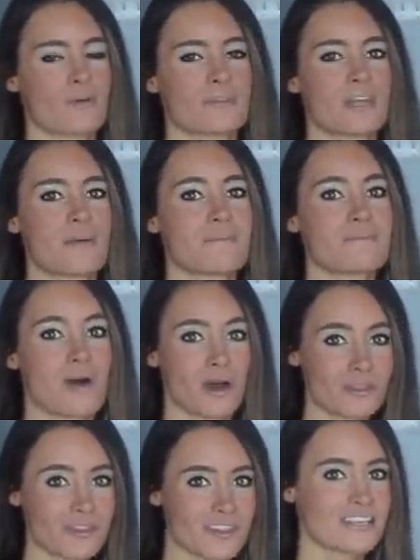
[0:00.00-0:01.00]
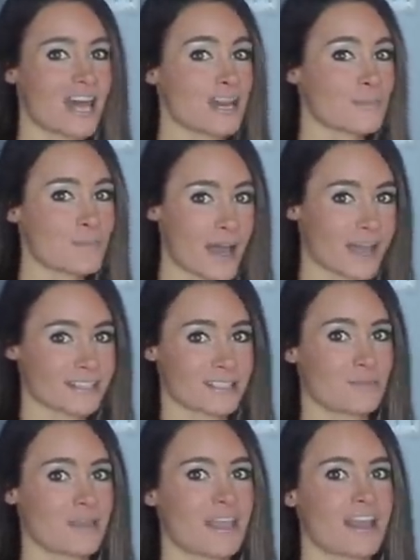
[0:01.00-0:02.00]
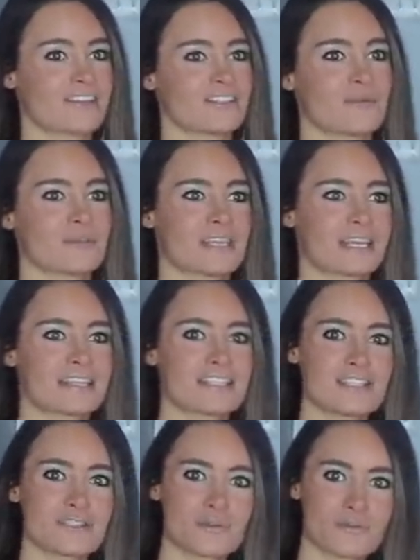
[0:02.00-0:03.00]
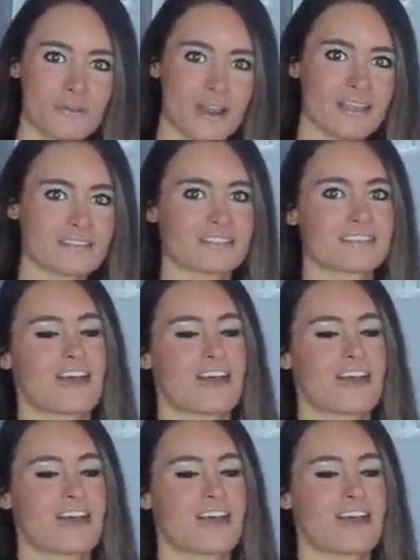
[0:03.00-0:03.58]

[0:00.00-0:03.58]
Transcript: Within a month, she had it back to me, and she was like, this is great.